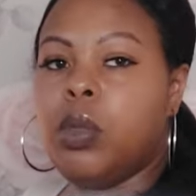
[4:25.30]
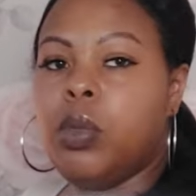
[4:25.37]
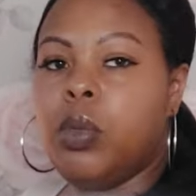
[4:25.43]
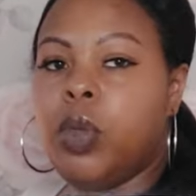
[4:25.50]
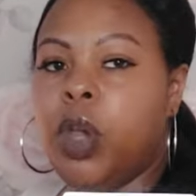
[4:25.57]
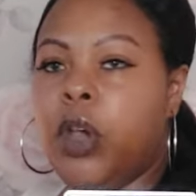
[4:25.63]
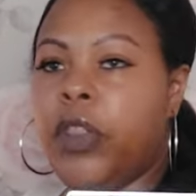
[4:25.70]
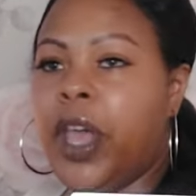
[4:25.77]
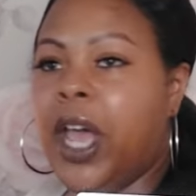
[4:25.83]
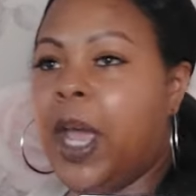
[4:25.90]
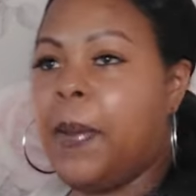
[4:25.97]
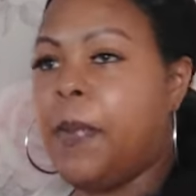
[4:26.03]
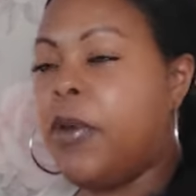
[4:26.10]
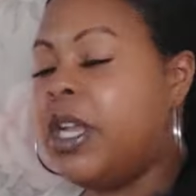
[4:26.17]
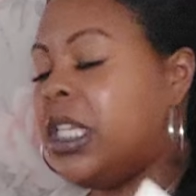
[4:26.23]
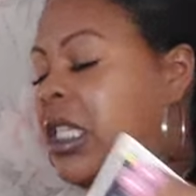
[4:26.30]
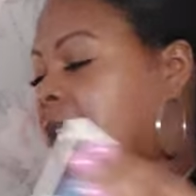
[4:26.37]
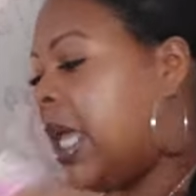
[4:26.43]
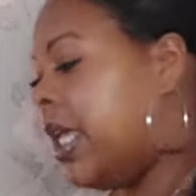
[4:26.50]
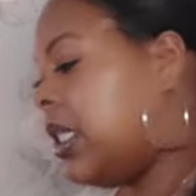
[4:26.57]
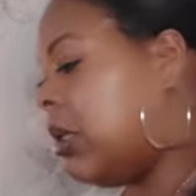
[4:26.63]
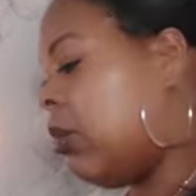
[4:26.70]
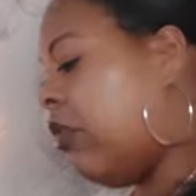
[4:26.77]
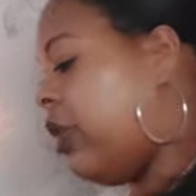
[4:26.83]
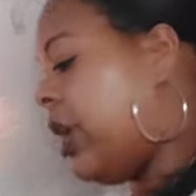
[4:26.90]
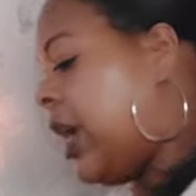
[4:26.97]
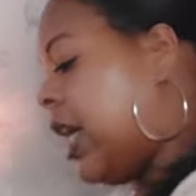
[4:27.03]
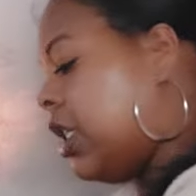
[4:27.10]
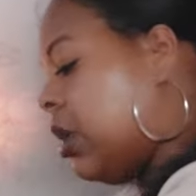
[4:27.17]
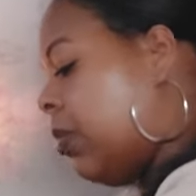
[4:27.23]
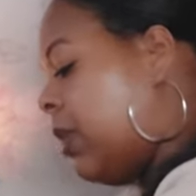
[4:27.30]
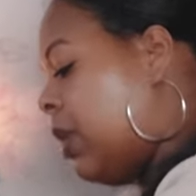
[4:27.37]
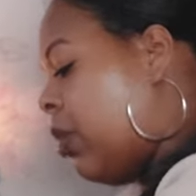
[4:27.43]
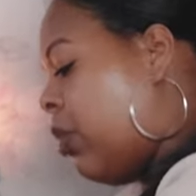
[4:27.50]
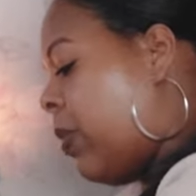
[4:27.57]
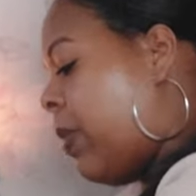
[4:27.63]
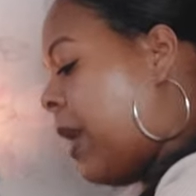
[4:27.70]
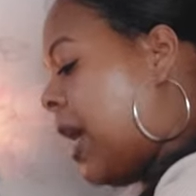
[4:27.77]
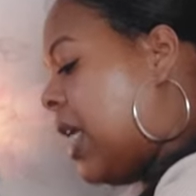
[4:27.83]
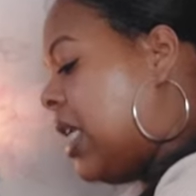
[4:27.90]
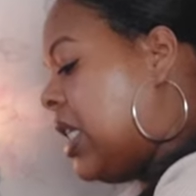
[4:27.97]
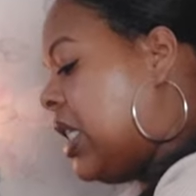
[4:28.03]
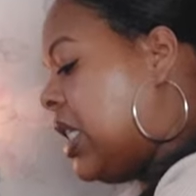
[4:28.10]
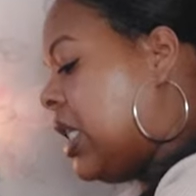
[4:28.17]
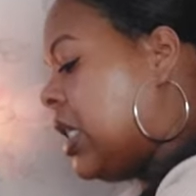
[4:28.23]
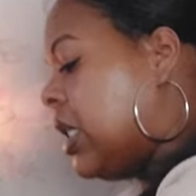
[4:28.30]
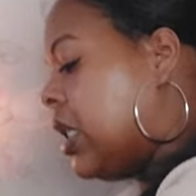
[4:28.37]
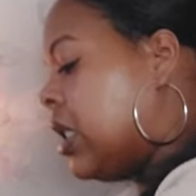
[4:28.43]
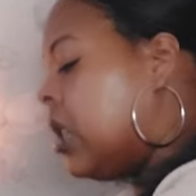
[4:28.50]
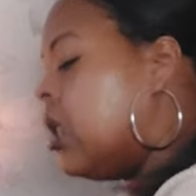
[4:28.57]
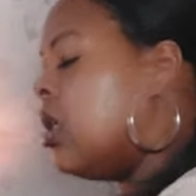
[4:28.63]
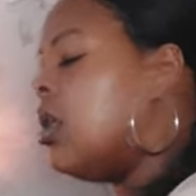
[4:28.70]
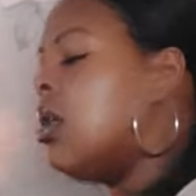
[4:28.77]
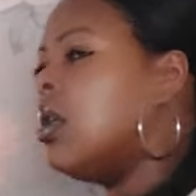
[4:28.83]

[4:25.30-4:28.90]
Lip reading: We've got the High Priestess. Some of you guys could be dealing with the Pisces.